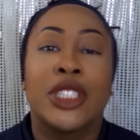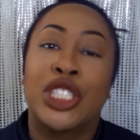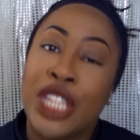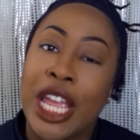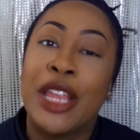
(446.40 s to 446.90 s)

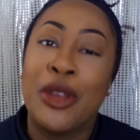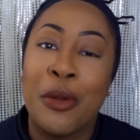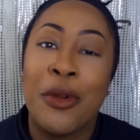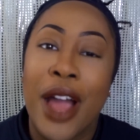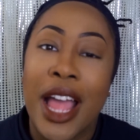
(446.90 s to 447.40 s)
Shit
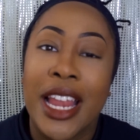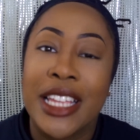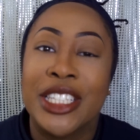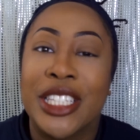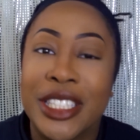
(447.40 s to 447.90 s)
normal
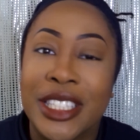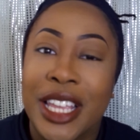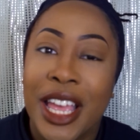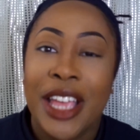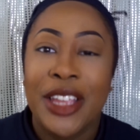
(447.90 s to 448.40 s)
eyelashes.
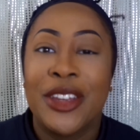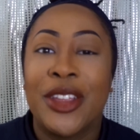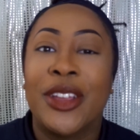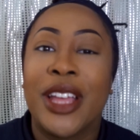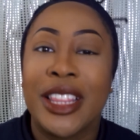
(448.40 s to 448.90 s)
You
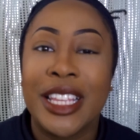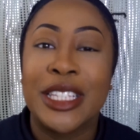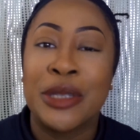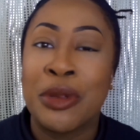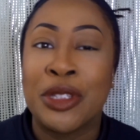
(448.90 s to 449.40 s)
know, I think
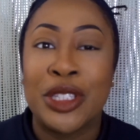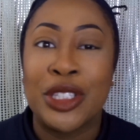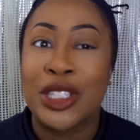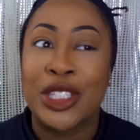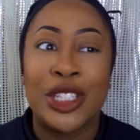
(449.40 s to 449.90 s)
it's supposed to
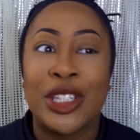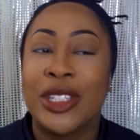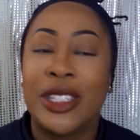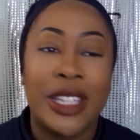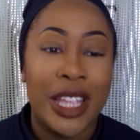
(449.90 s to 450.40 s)
just
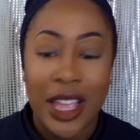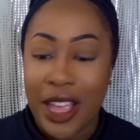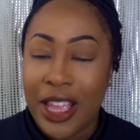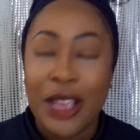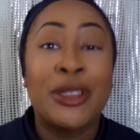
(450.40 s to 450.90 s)
look.
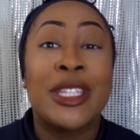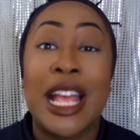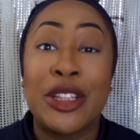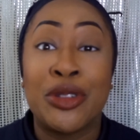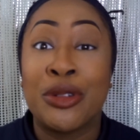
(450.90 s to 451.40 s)
It was
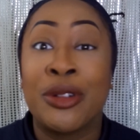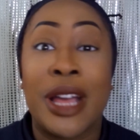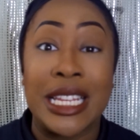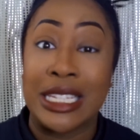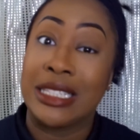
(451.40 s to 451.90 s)
natural.
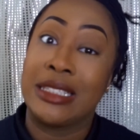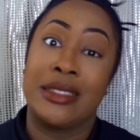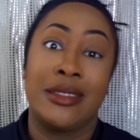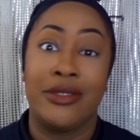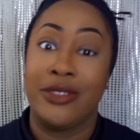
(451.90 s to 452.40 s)
I didn't
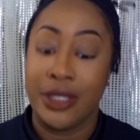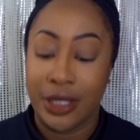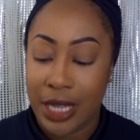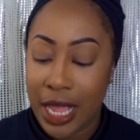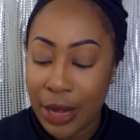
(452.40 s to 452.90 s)

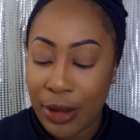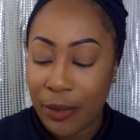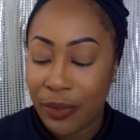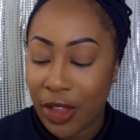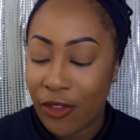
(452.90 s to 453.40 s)
fix it.
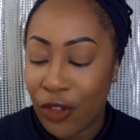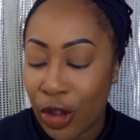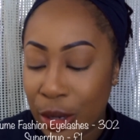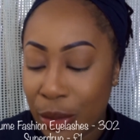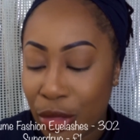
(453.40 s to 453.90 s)
Anyway,
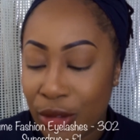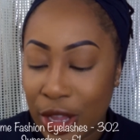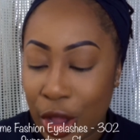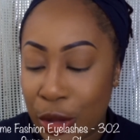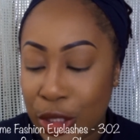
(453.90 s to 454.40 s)
volume
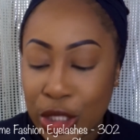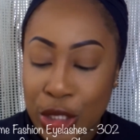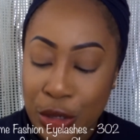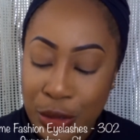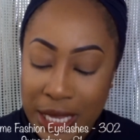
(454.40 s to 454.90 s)

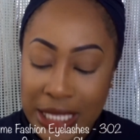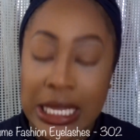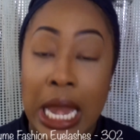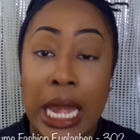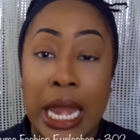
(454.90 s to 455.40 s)
302
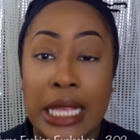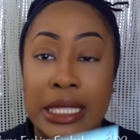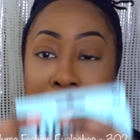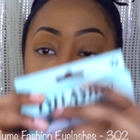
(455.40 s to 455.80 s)
is next